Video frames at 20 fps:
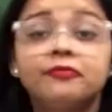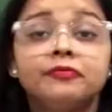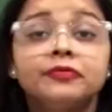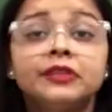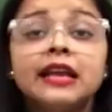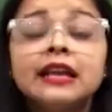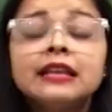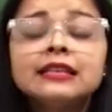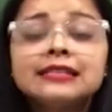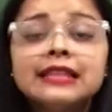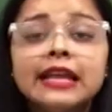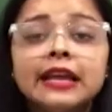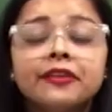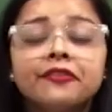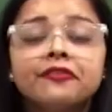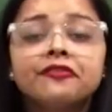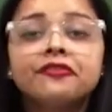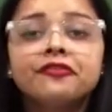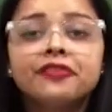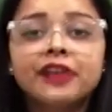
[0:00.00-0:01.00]
things like
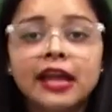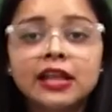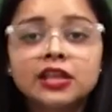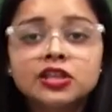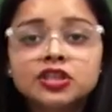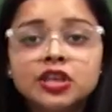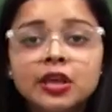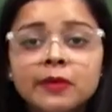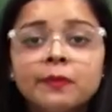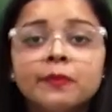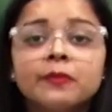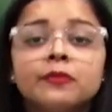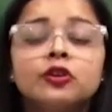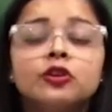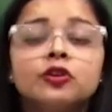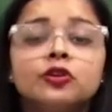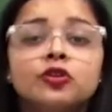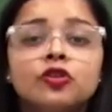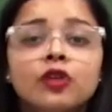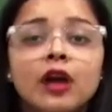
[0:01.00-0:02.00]
friendship,
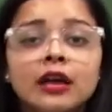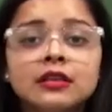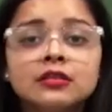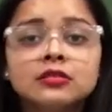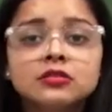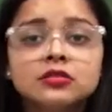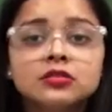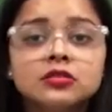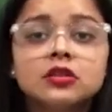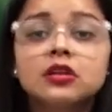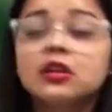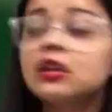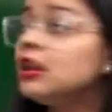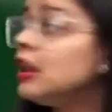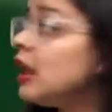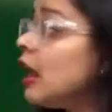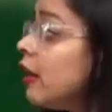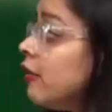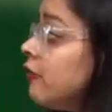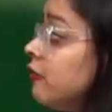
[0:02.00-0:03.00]
trust,
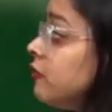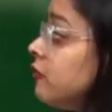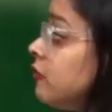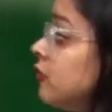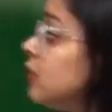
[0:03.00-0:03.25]
love,